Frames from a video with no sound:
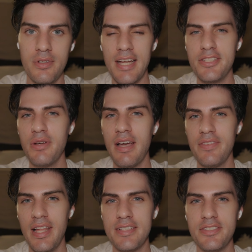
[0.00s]
I do have
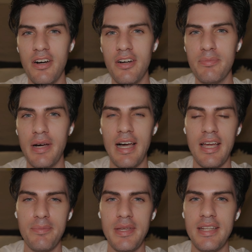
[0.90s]
lights on
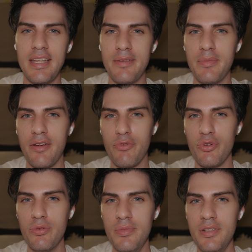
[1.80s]
behind me and in my
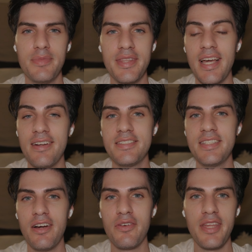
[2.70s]
room, but they
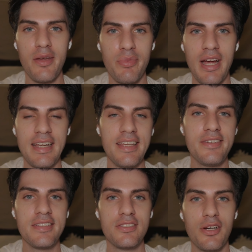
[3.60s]
honestly aren't that bright, and you
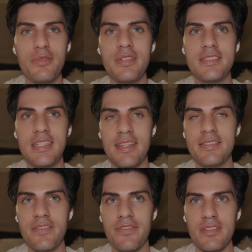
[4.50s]
can totally see the
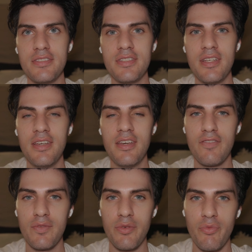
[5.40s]
difference
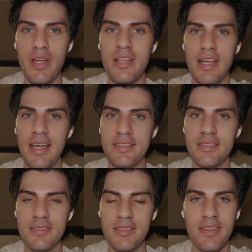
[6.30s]
from the ring light
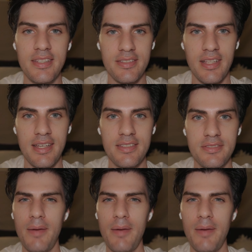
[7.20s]
to this light.